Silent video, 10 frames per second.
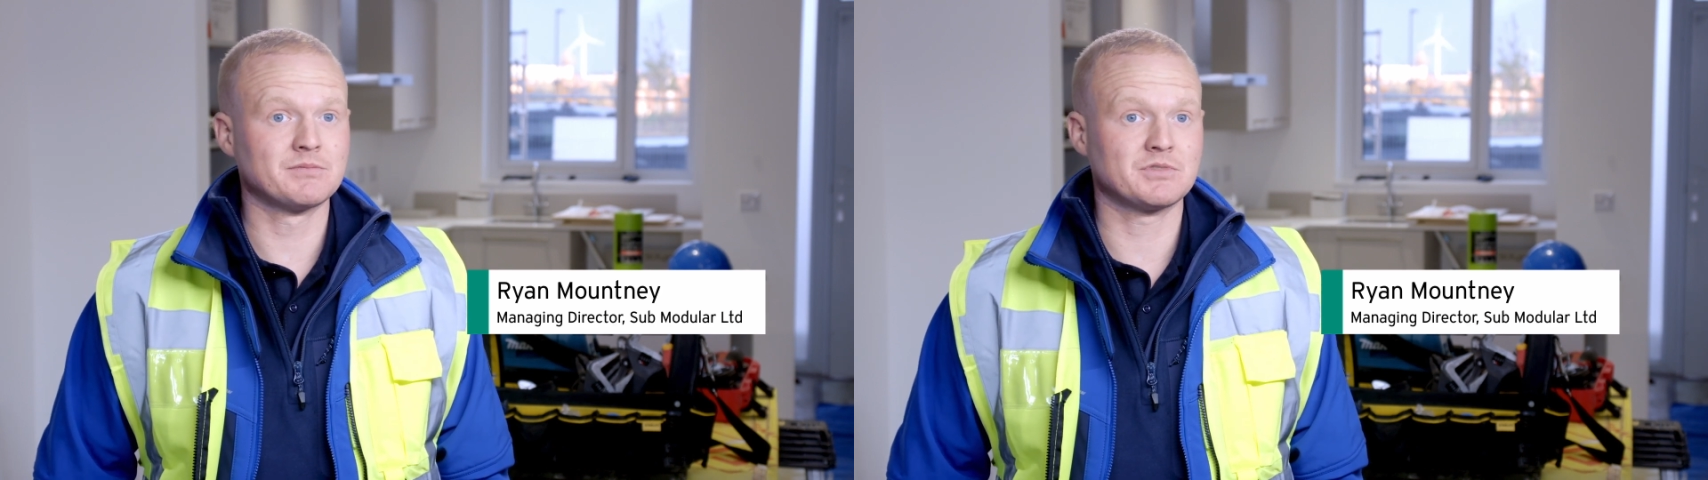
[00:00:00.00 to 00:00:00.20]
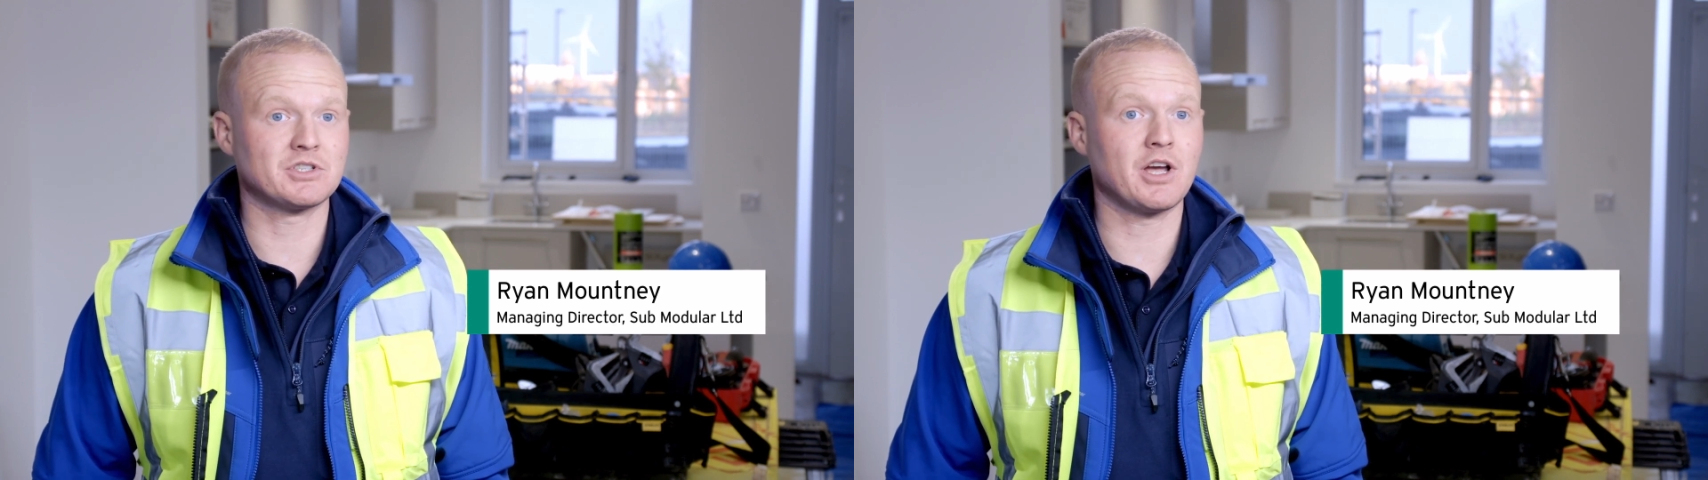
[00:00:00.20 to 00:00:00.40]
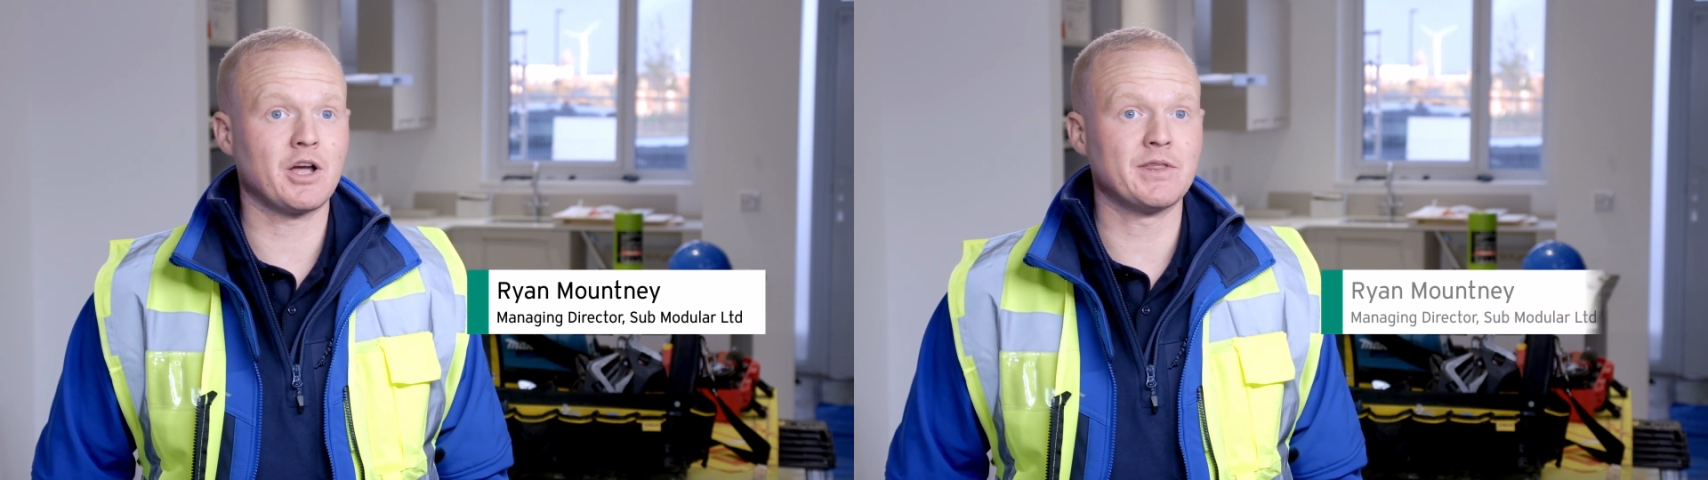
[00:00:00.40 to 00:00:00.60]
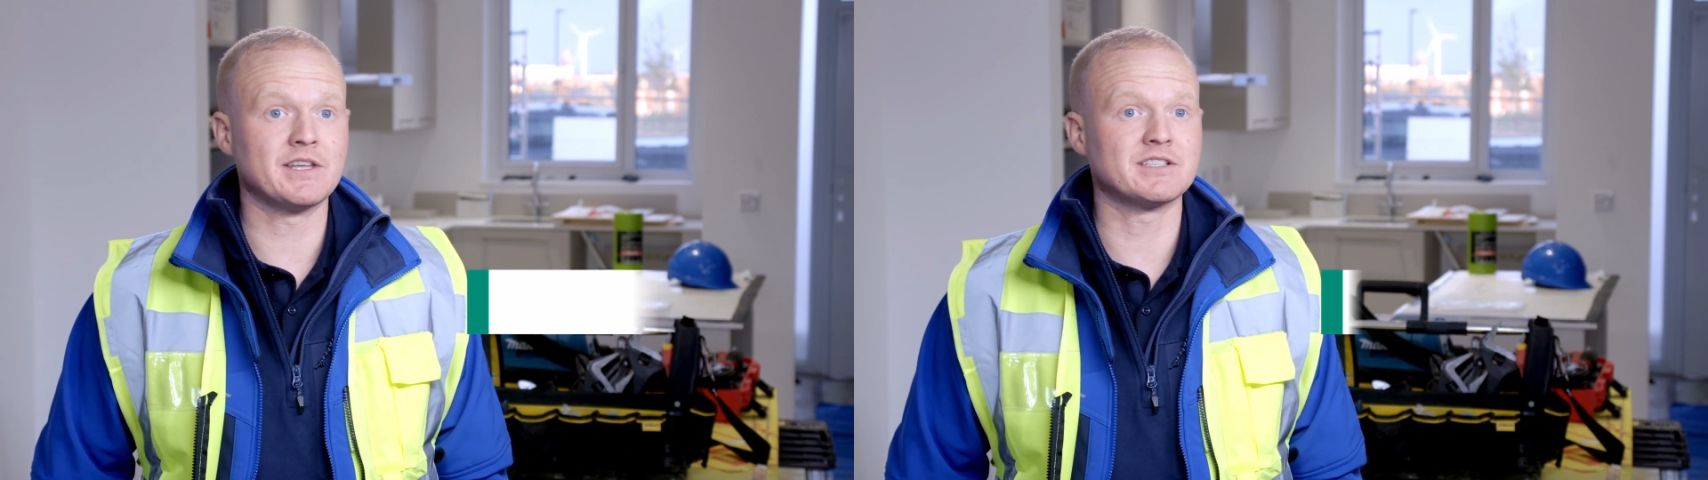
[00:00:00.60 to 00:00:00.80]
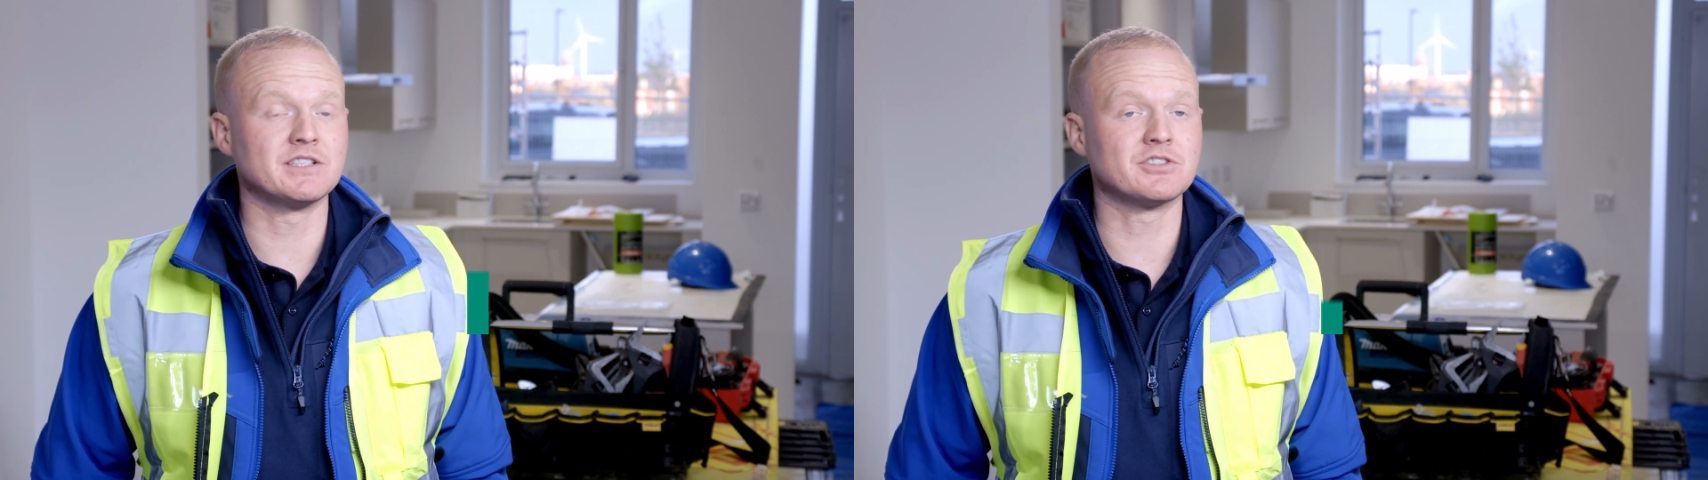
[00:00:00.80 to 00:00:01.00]
so in
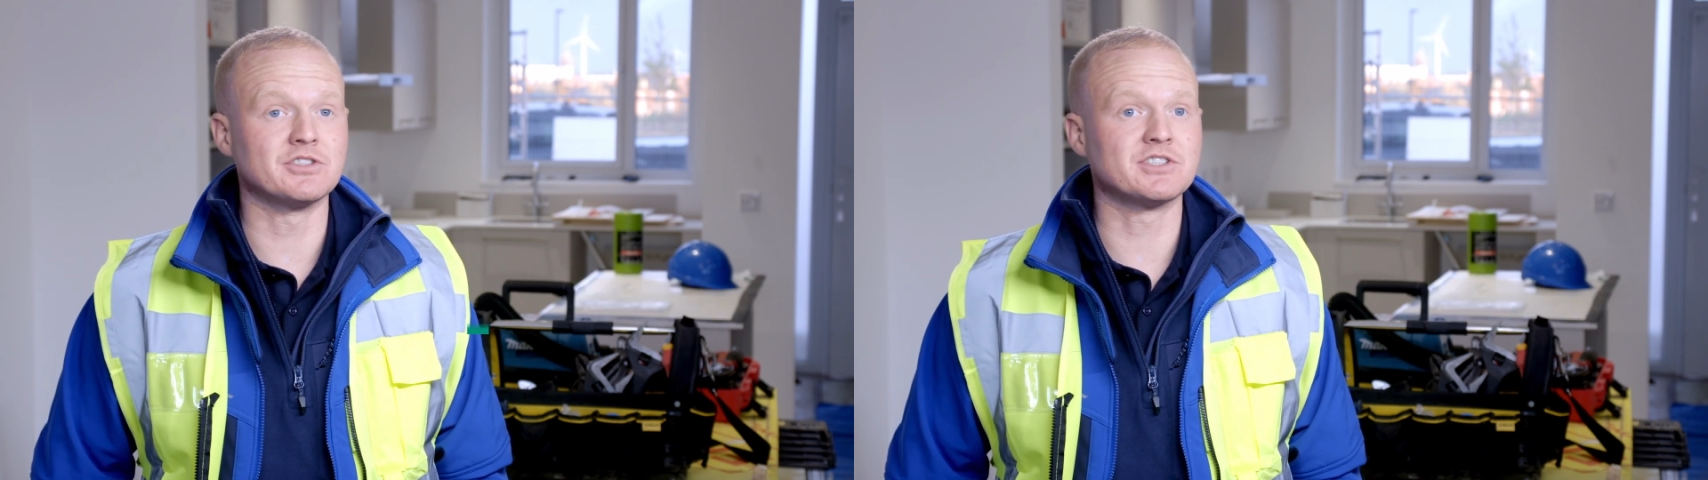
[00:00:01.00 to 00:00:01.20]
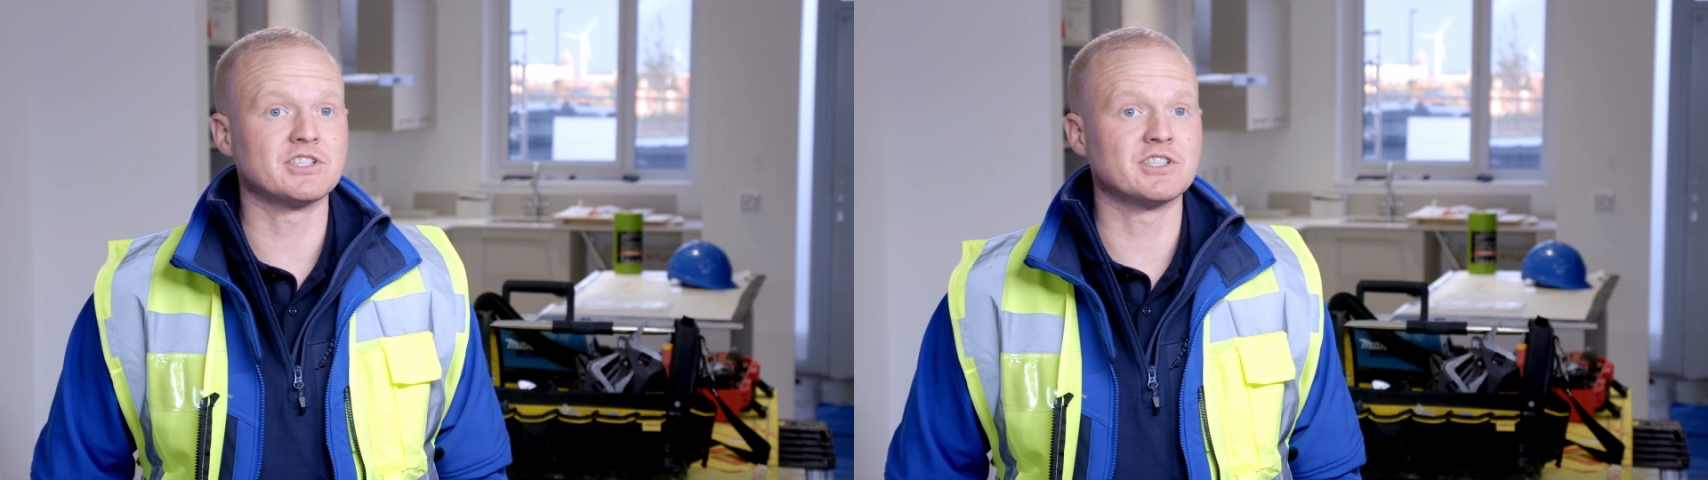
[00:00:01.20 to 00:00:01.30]
this instance